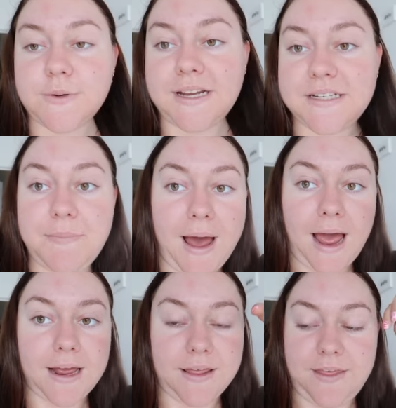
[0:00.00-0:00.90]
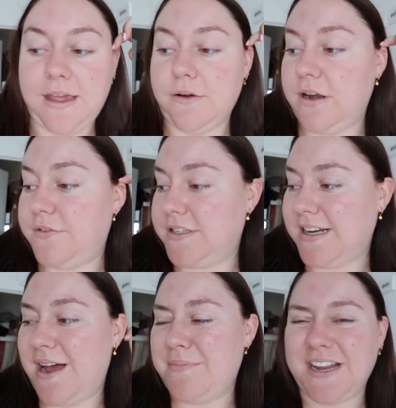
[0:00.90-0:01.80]
So I need to pack and then get ready for
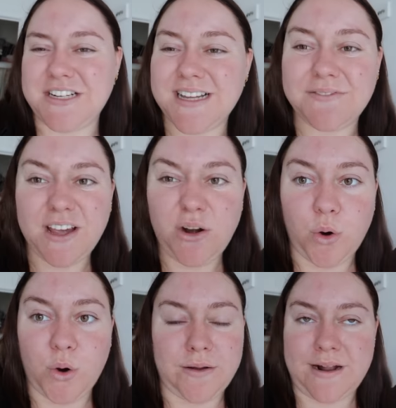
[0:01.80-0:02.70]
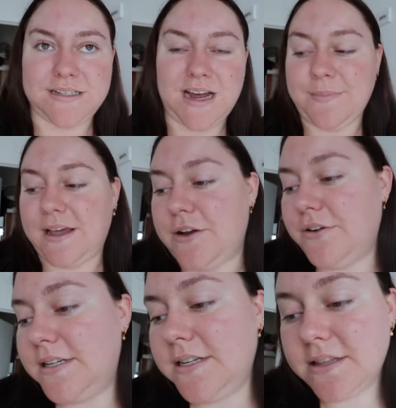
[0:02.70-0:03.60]
tonight, but I just have like an awkward amount of time. Like I
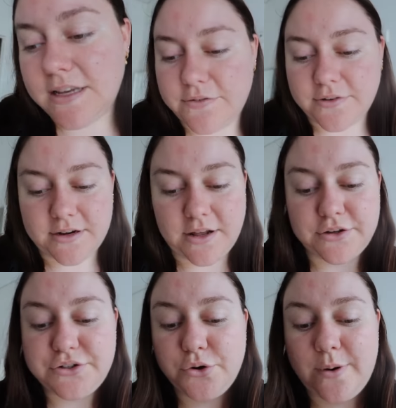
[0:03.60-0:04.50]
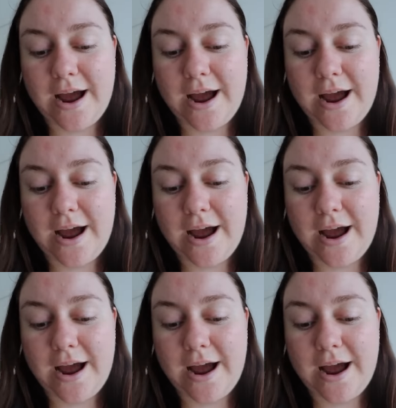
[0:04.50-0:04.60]
don't need to leave for another two